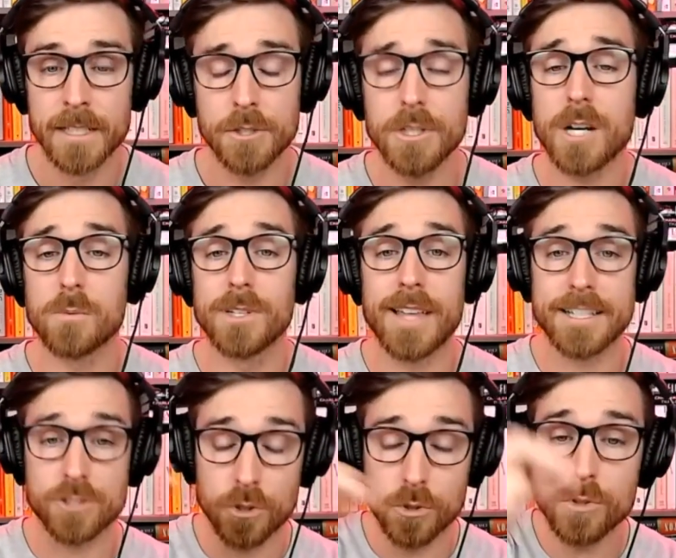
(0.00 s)
You got to
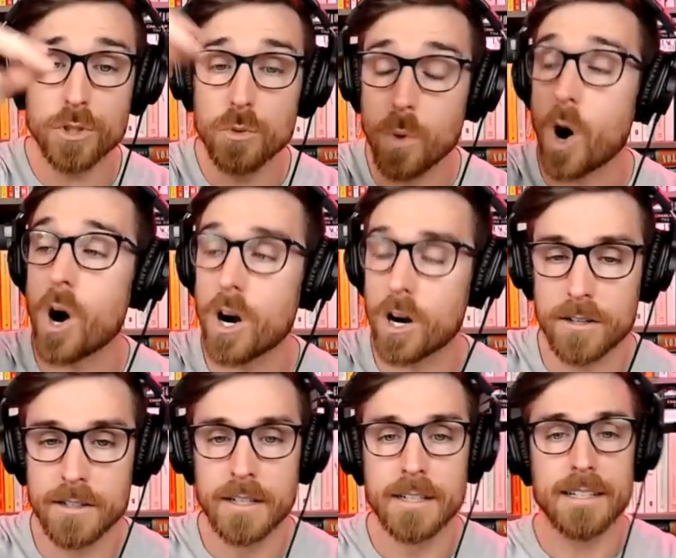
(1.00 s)
realize who you
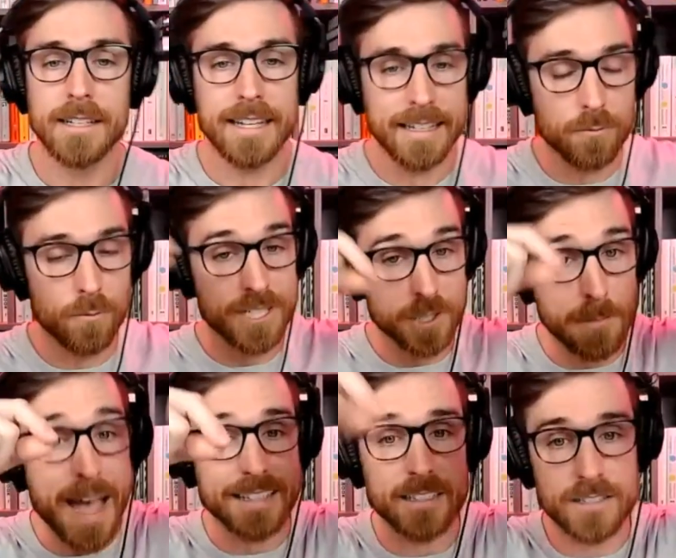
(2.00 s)
are in
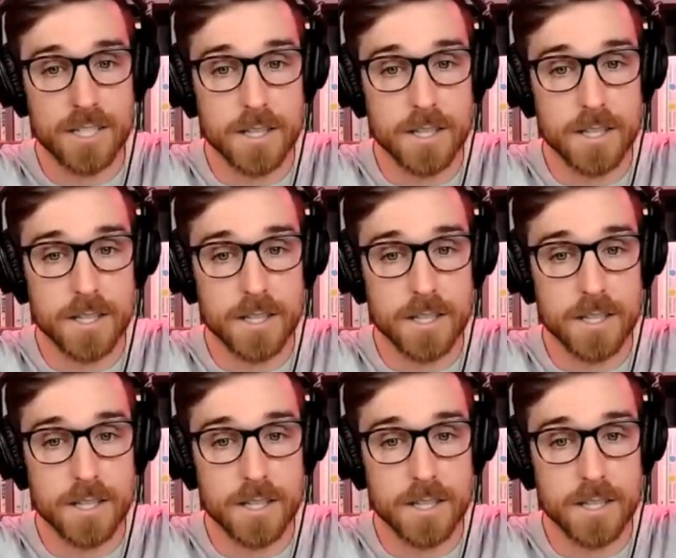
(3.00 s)
respect to